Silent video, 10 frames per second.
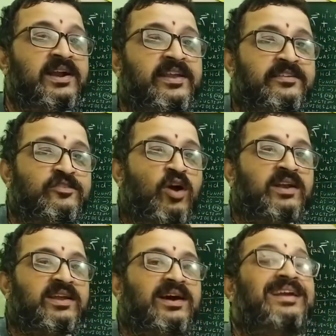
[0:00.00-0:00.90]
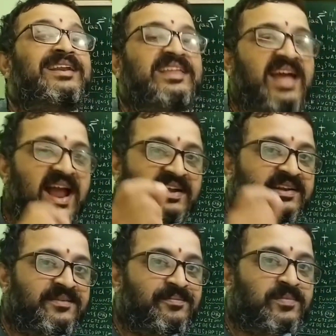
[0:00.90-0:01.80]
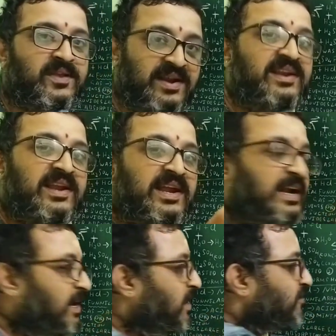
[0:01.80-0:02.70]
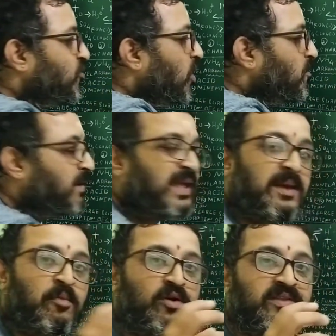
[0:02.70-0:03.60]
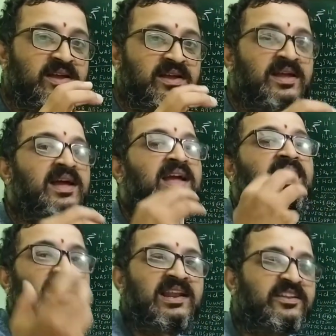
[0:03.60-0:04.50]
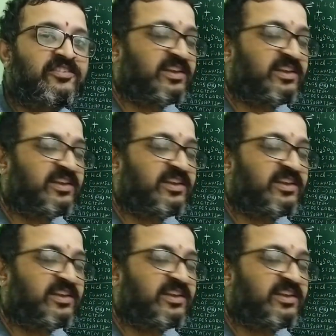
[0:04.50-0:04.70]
does not react, right? It does not bring about the color